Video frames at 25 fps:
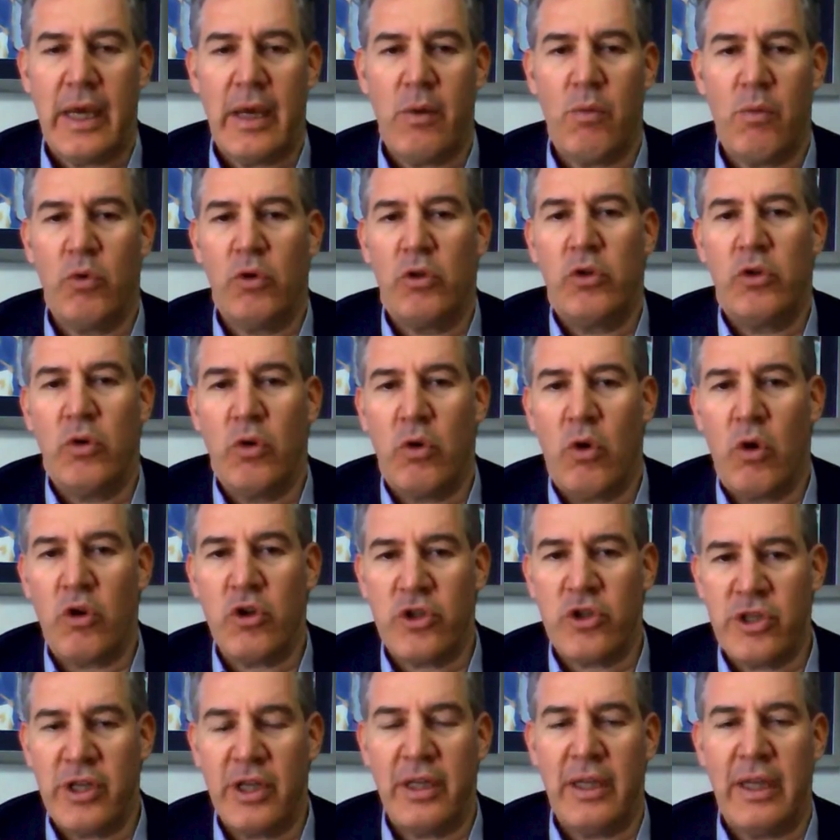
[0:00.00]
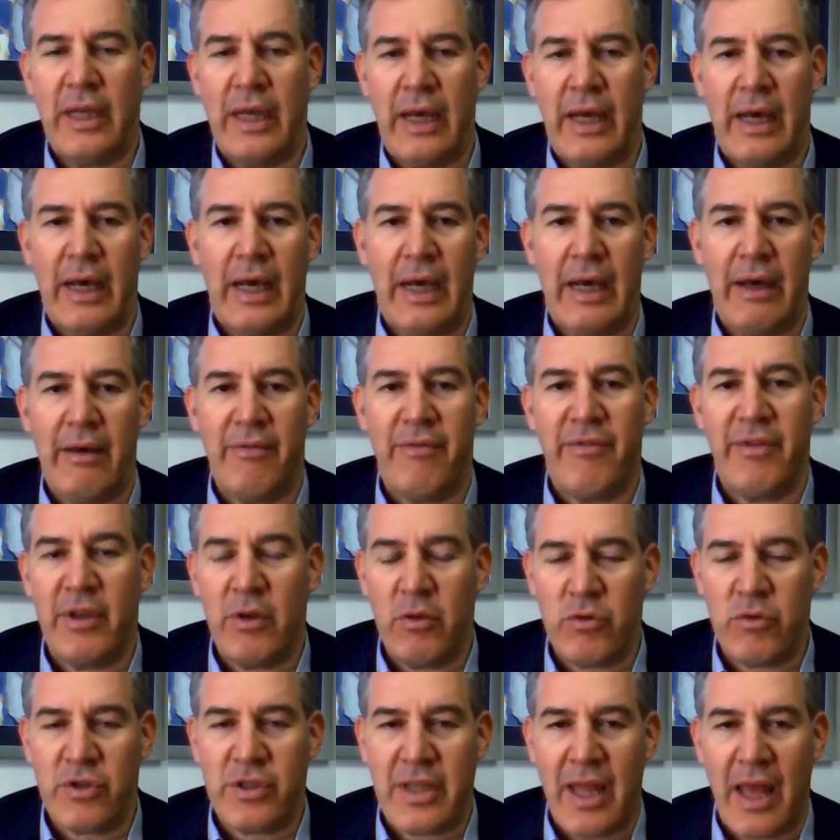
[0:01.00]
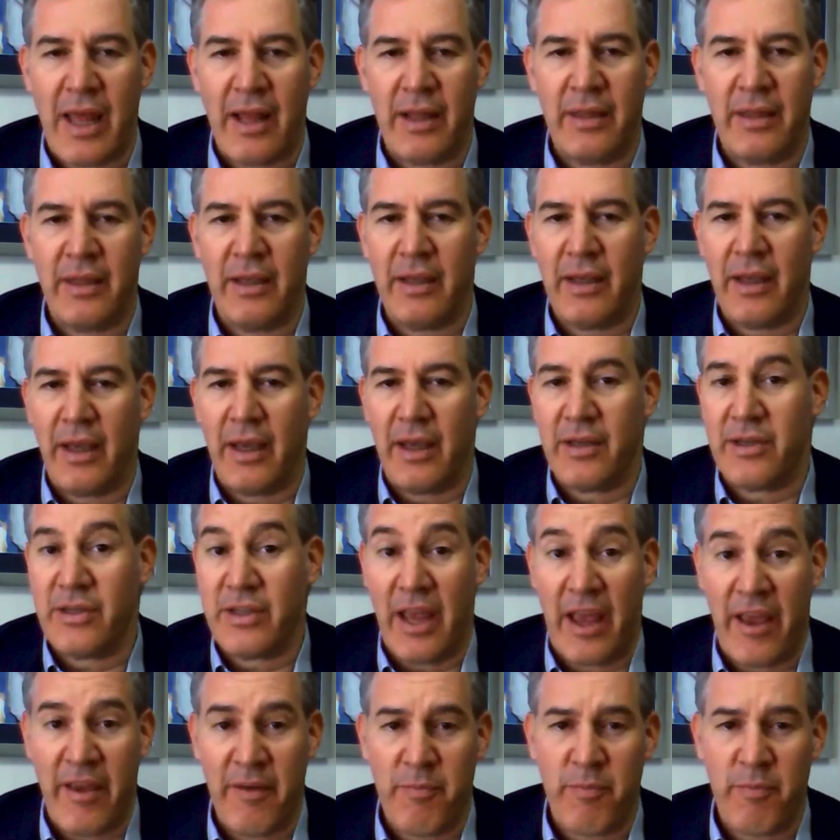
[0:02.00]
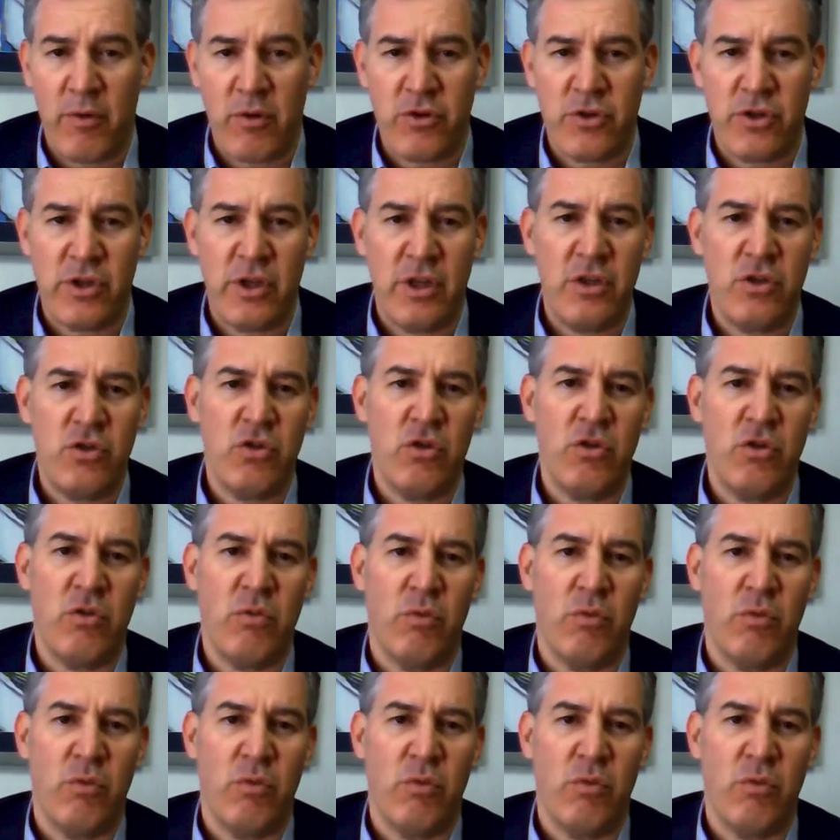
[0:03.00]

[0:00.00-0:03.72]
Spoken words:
would you consider venous stenting a safe procedure?